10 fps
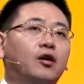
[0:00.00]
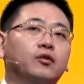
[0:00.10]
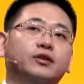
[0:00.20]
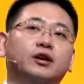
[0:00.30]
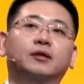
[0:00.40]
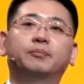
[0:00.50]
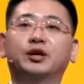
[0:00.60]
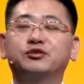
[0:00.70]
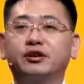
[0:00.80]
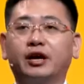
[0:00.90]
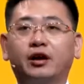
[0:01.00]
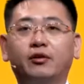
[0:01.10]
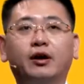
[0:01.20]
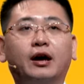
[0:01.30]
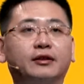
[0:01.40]
of the Beijing
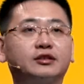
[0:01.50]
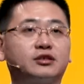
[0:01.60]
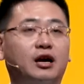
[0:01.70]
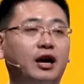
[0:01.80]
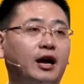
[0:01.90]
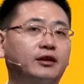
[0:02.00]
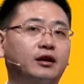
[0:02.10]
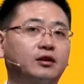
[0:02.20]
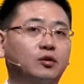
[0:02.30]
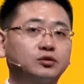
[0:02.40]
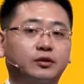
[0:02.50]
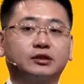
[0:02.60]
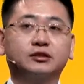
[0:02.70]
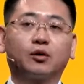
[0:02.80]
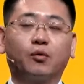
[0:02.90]
area and Shanghai and also
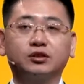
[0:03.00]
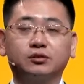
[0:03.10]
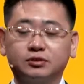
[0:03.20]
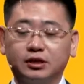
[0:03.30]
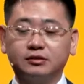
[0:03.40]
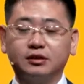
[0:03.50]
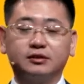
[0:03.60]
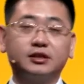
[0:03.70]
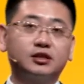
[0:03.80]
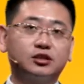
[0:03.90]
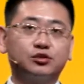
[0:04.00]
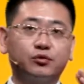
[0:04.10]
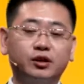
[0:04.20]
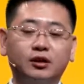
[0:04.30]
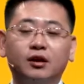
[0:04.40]
is the Guangzhou, Shenzhen. These are 3